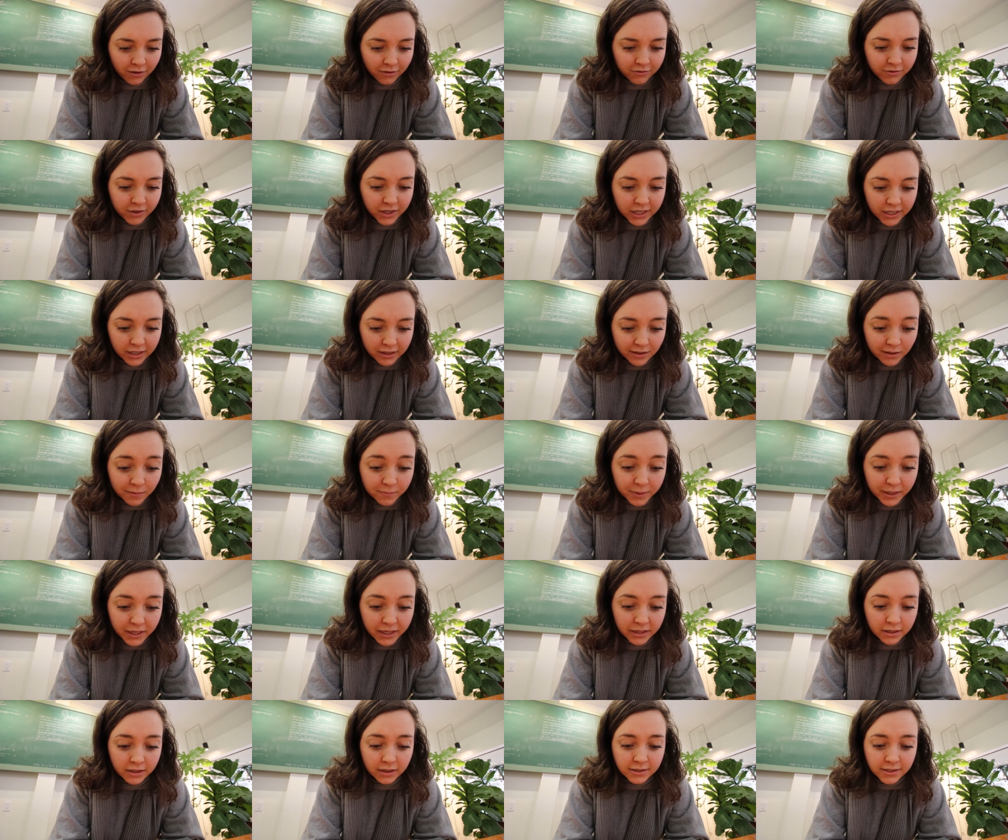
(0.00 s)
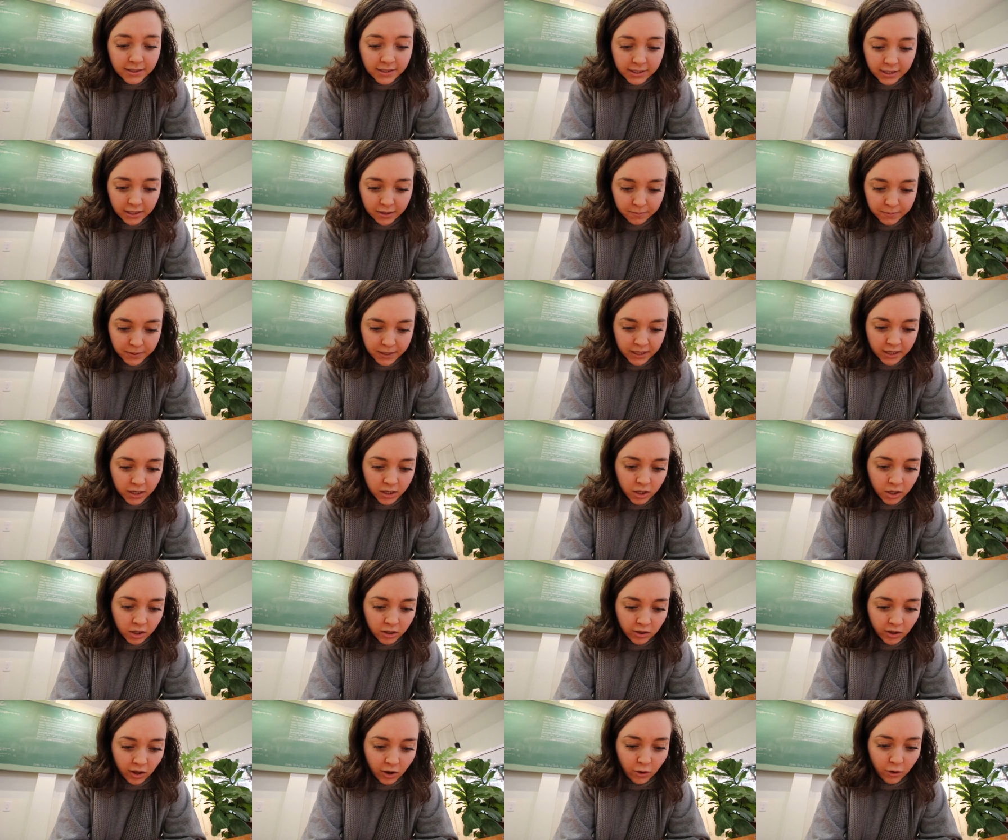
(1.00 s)
Vanilla bean, cinnamon,
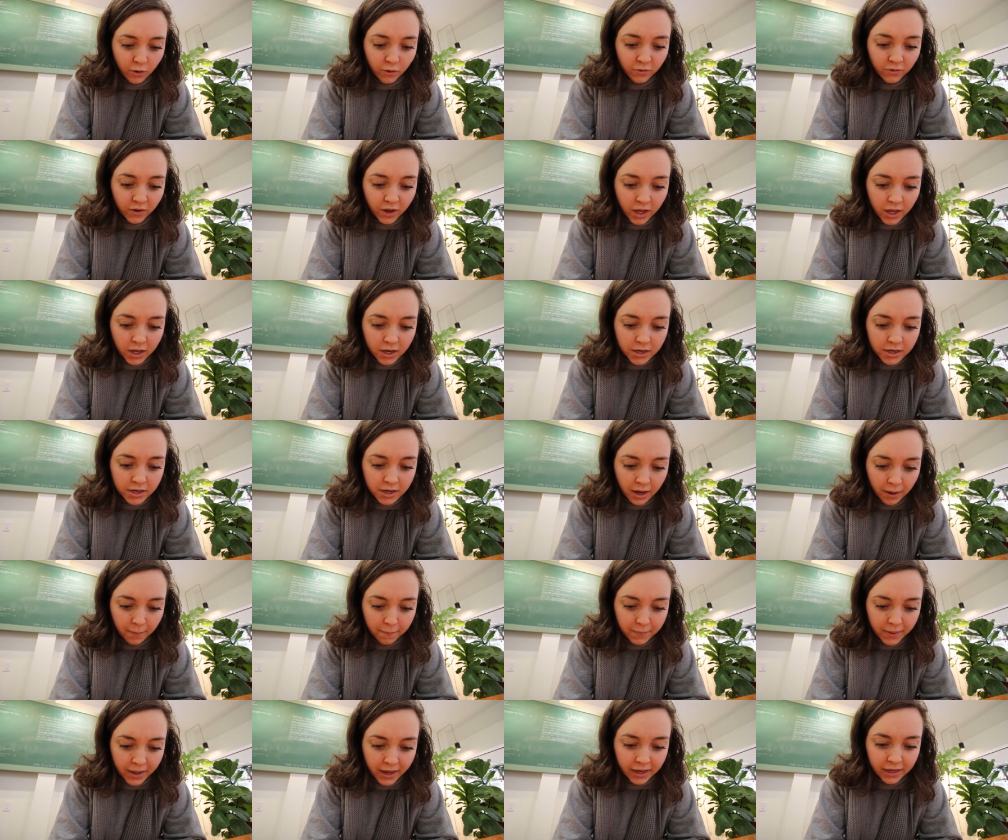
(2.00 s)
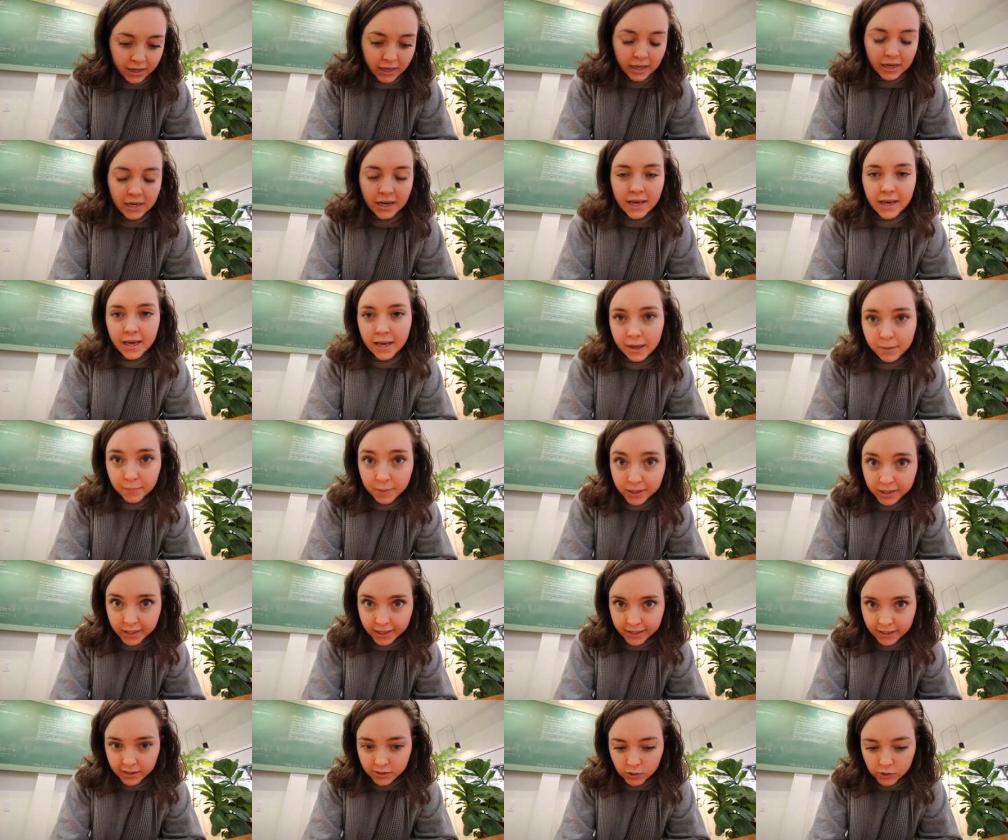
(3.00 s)
clove, nutmeg, and
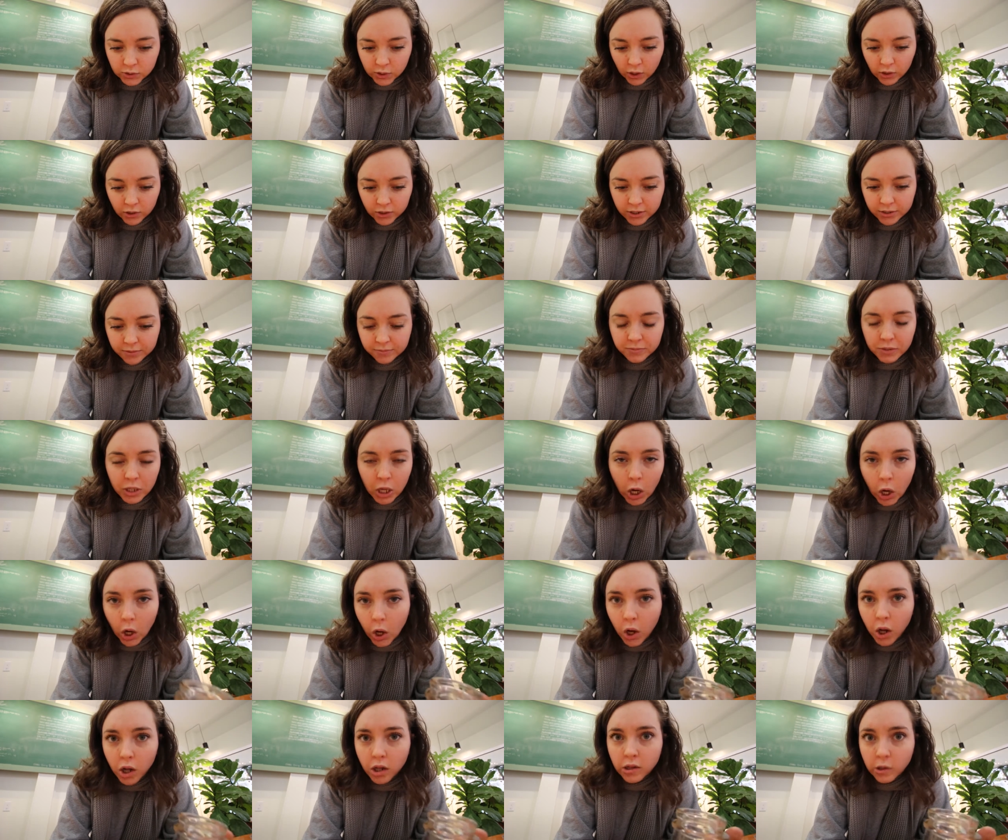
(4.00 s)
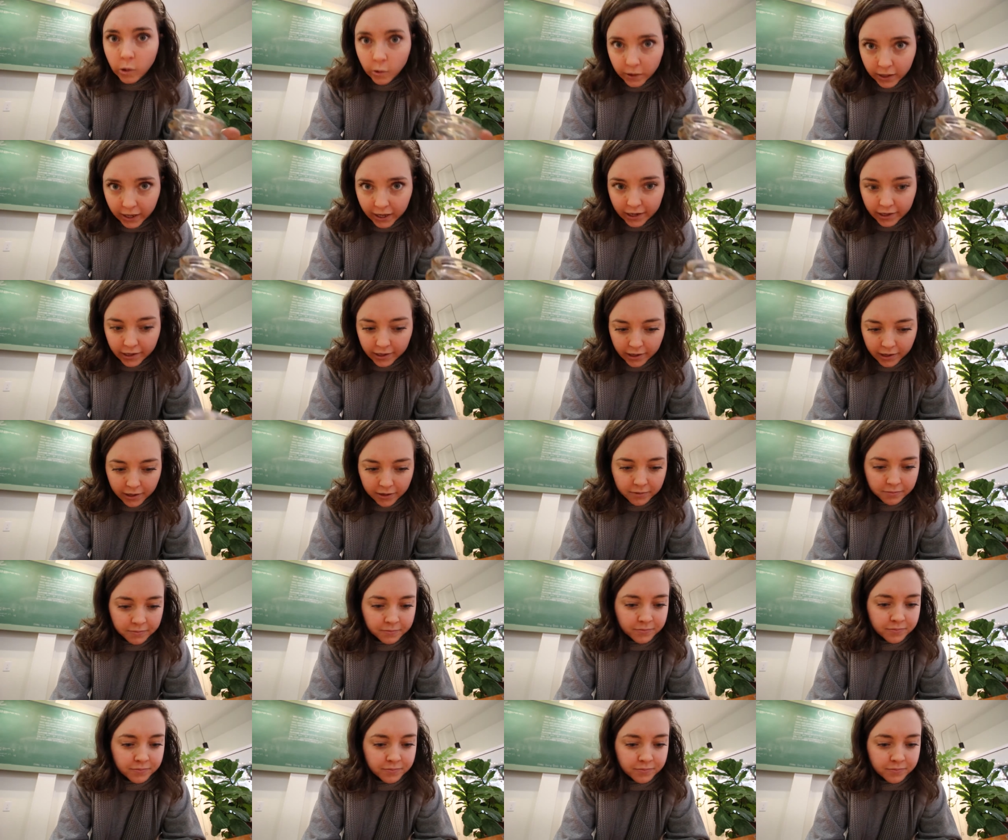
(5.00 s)
Himalayan salt all organic.